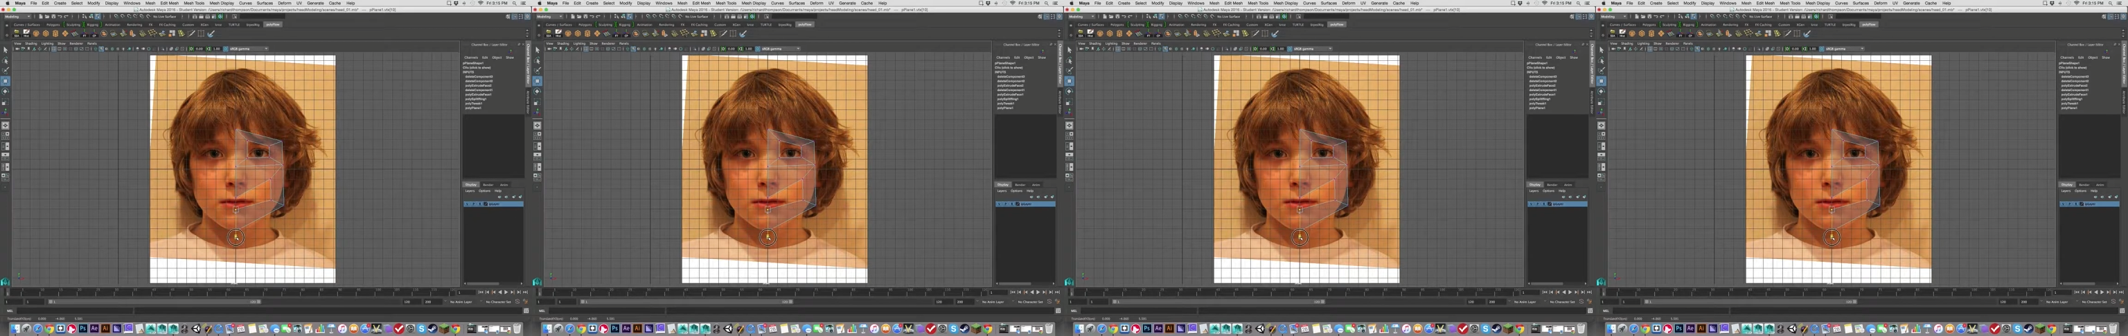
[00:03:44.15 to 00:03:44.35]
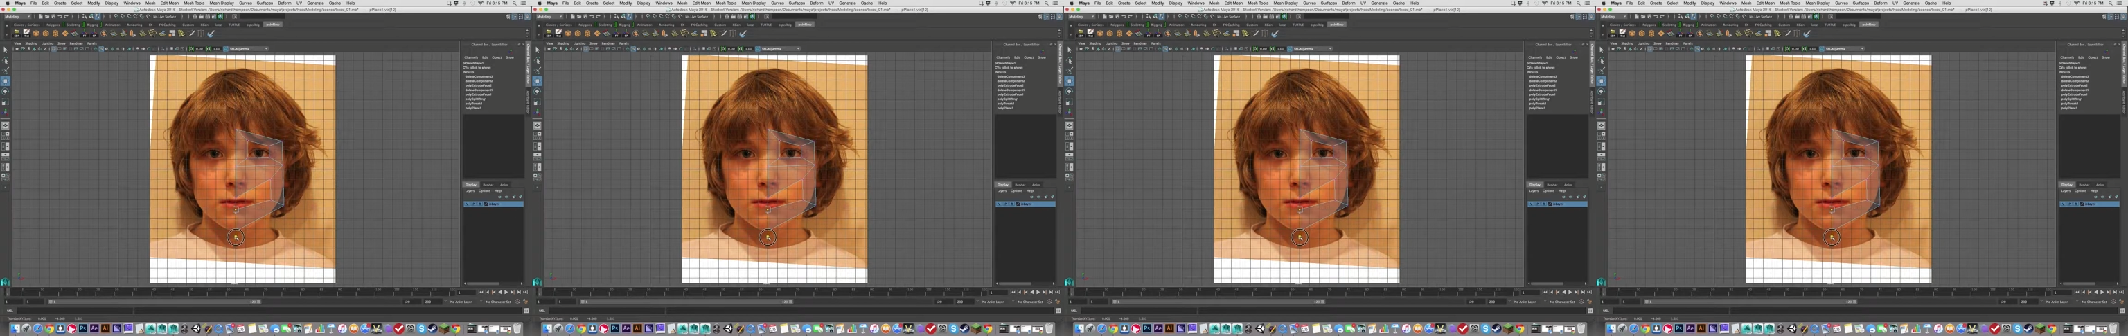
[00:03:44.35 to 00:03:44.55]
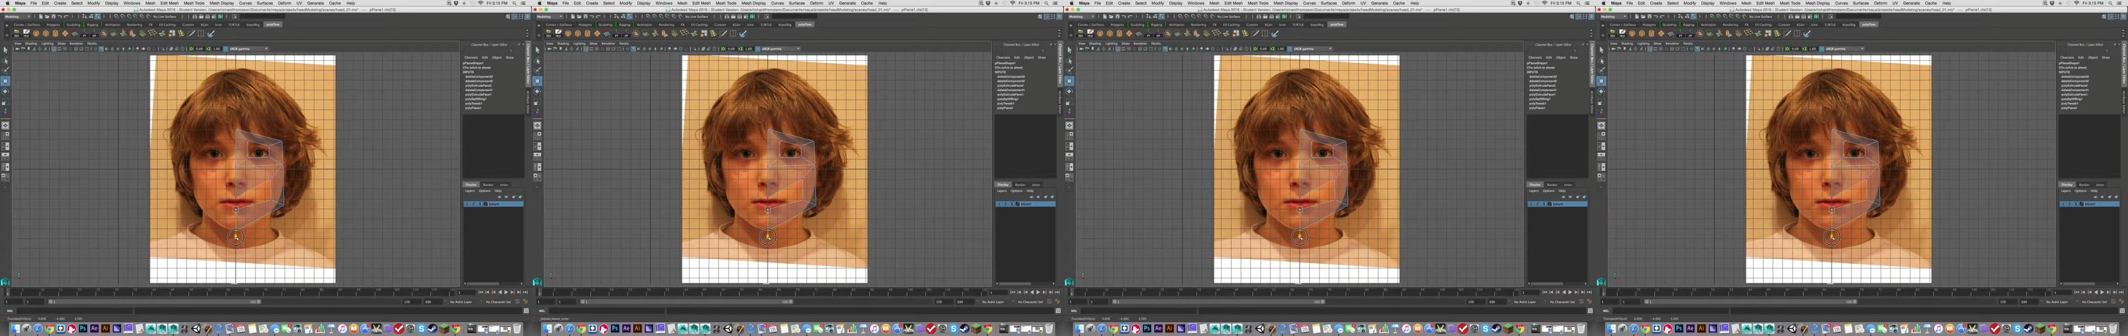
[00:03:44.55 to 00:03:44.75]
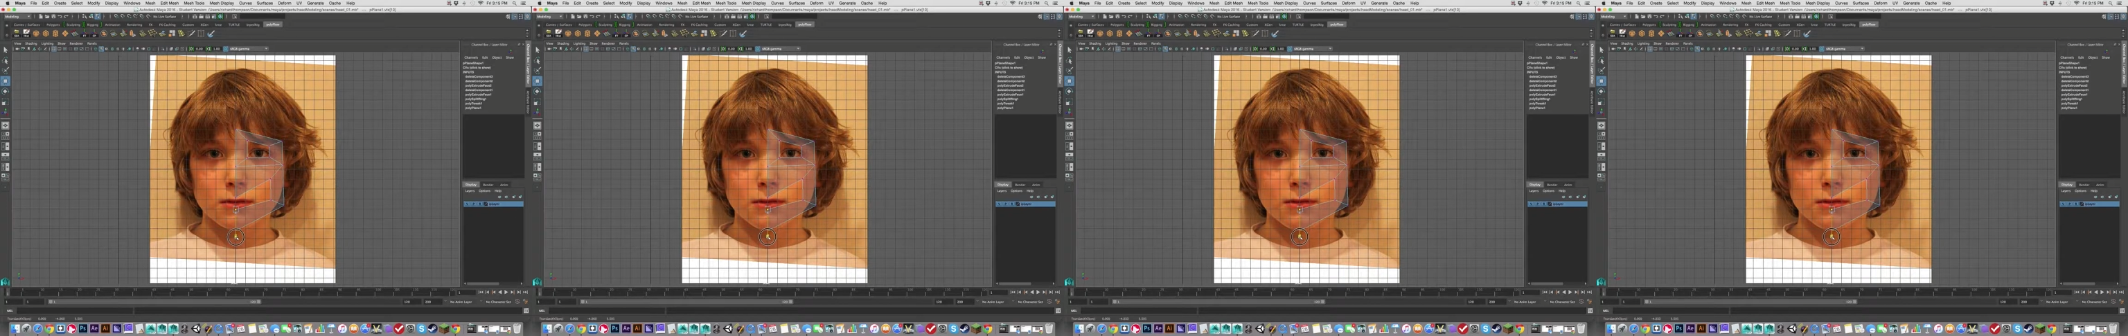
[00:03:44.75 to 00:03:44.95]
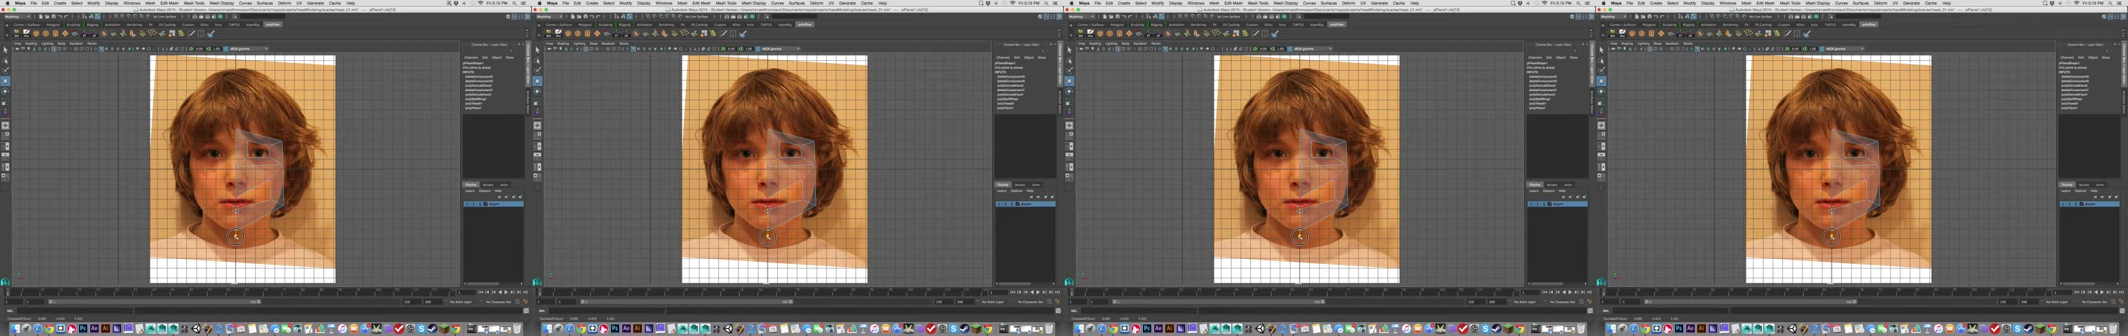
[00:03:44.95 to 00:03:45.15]
to the bottom of
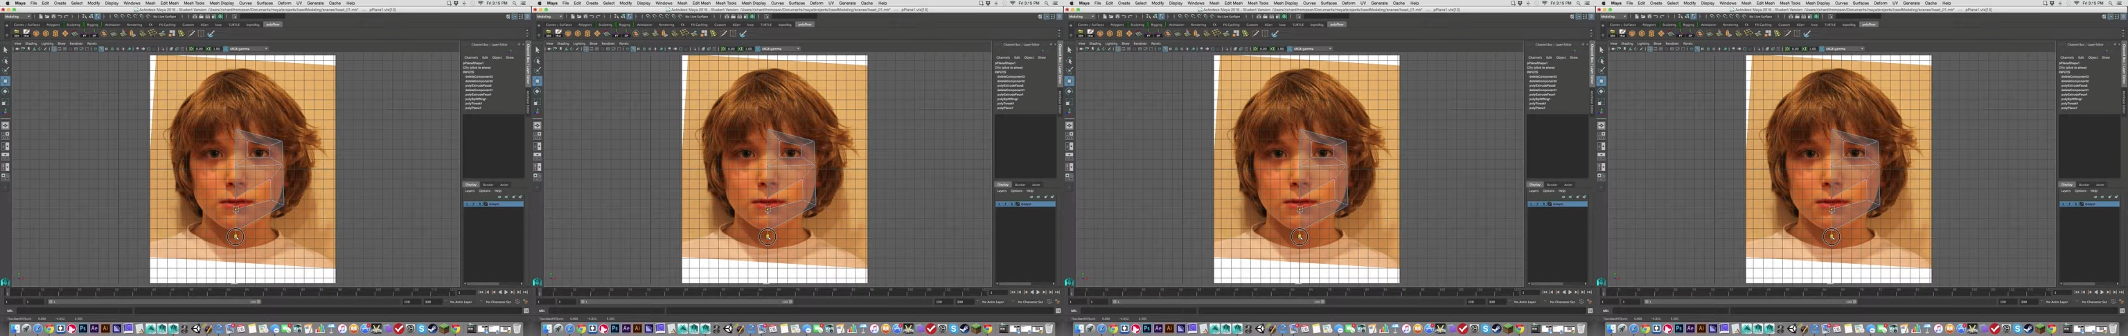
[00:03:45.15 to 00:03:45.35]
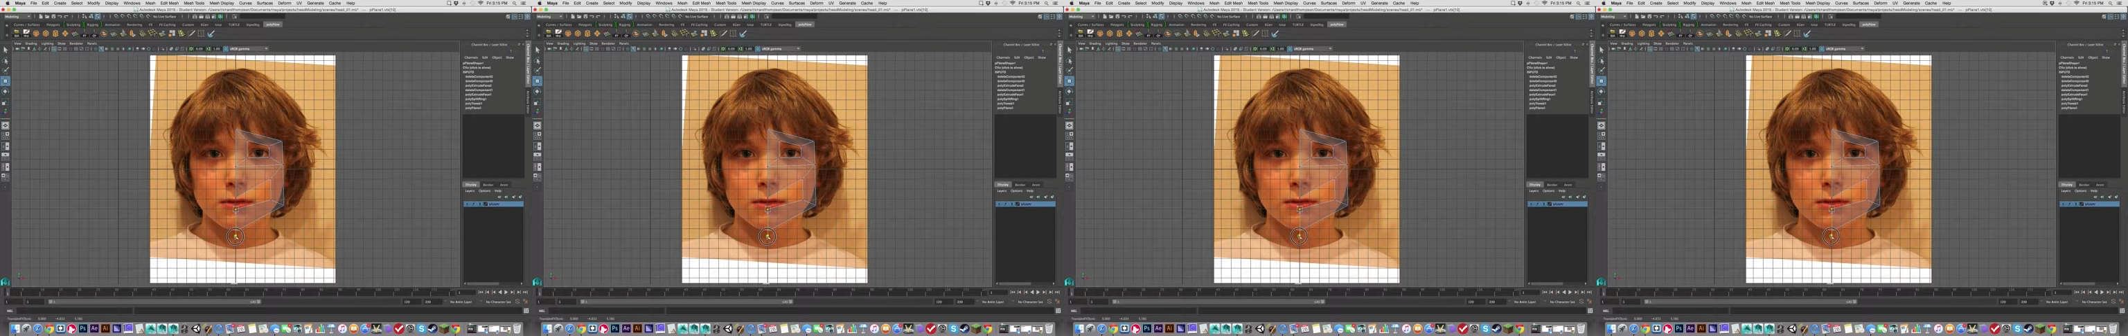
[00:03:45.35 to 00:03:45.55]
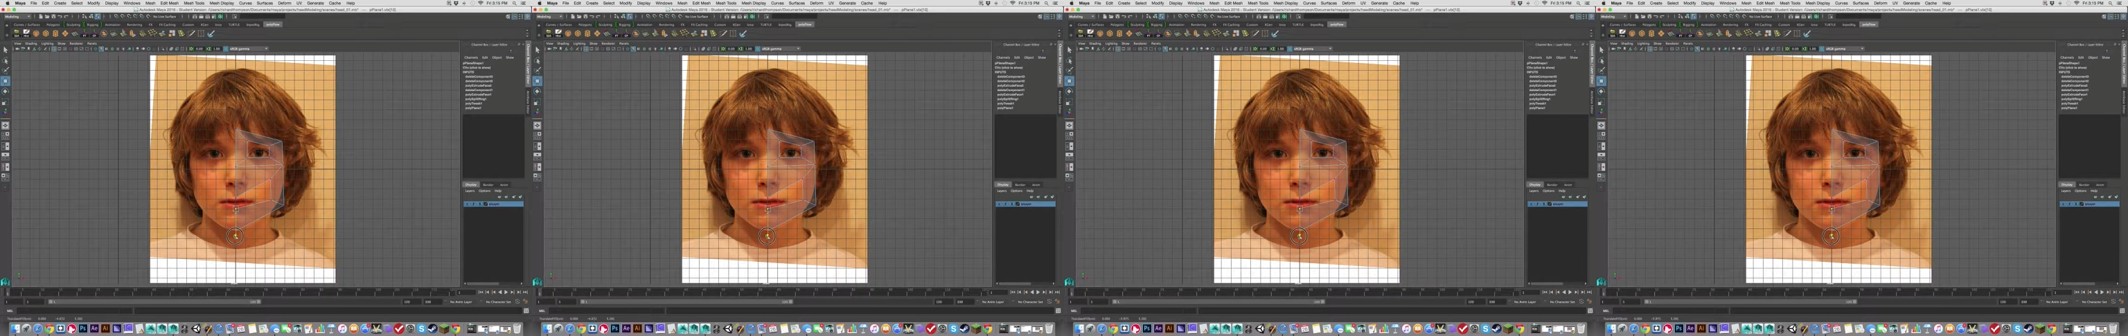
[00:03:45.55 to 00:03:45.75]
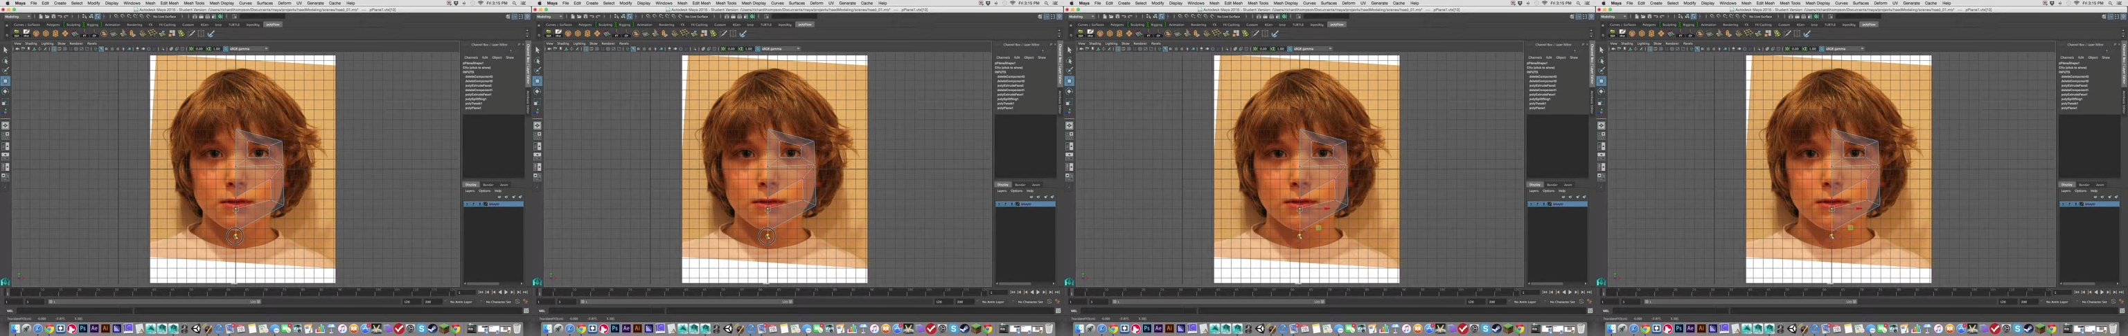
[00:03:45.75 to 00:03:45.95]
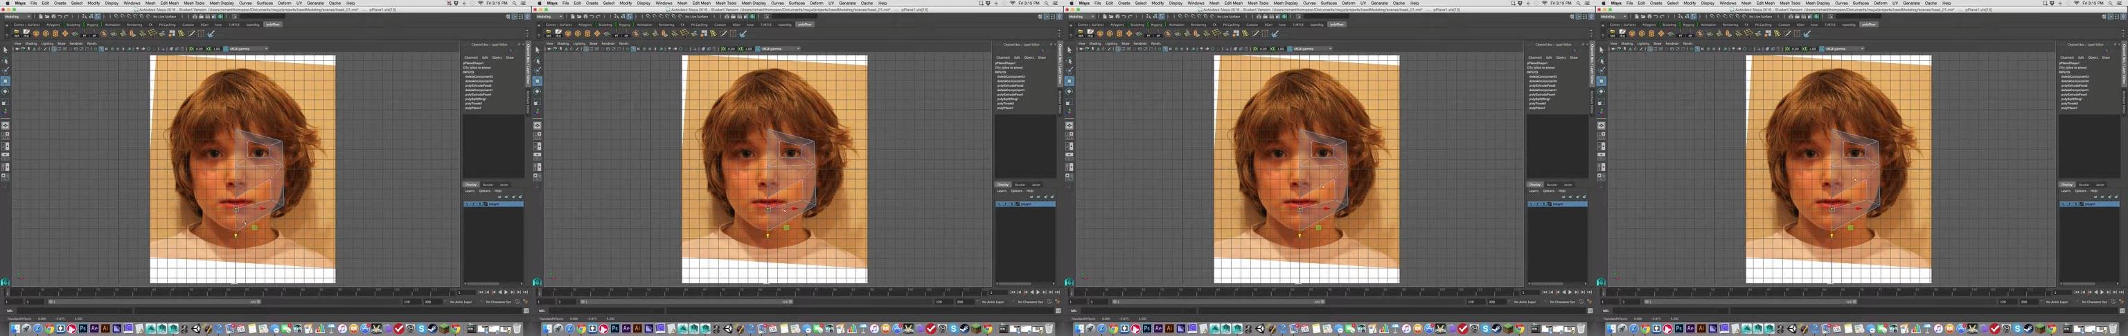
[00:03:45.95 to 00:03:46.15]
the lips.
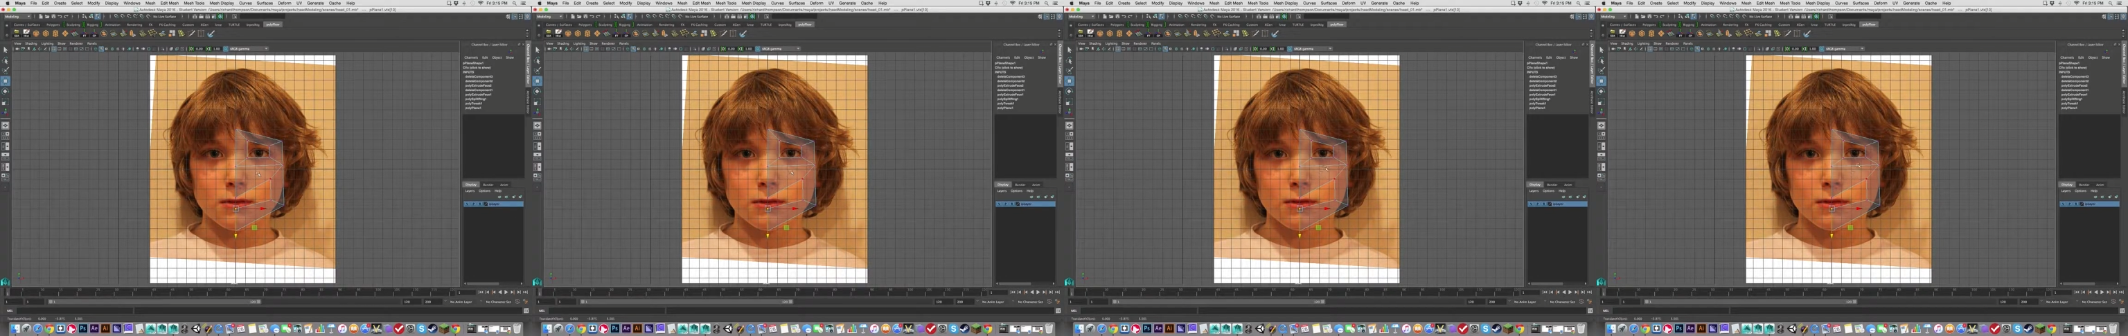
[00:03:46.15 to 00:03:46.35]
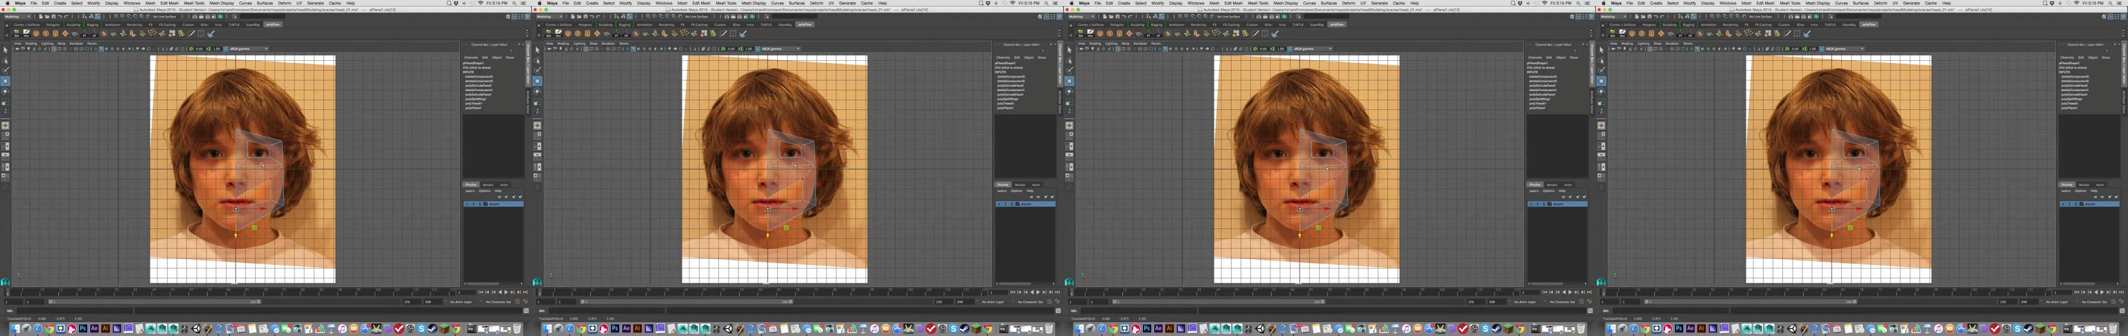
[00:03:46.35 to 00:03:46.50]
There we go.